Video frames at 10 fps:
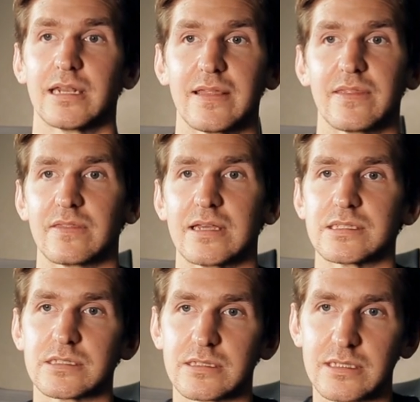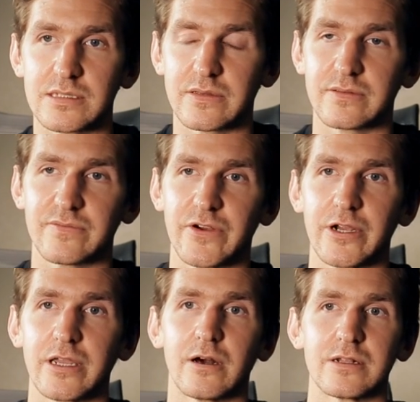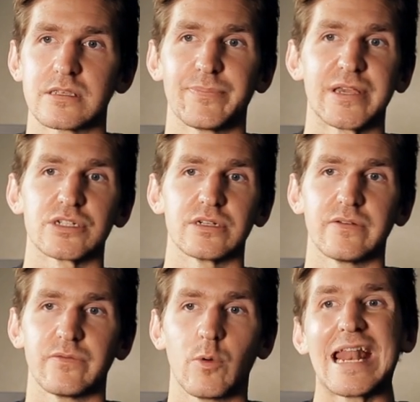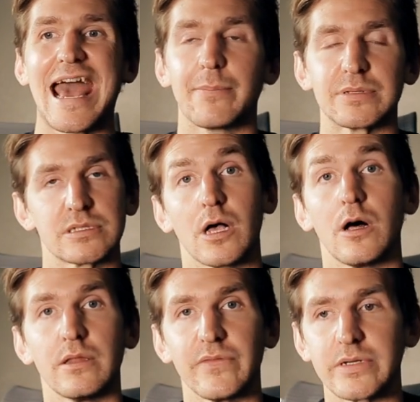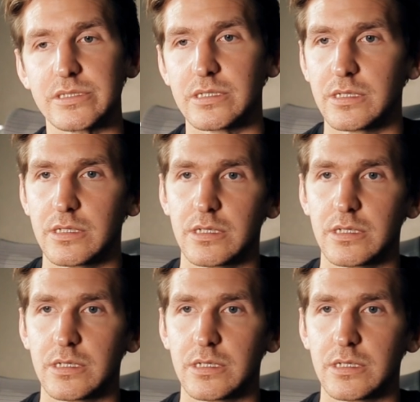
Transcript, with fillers: And I think that's a very honest depiction of what happens to all of us.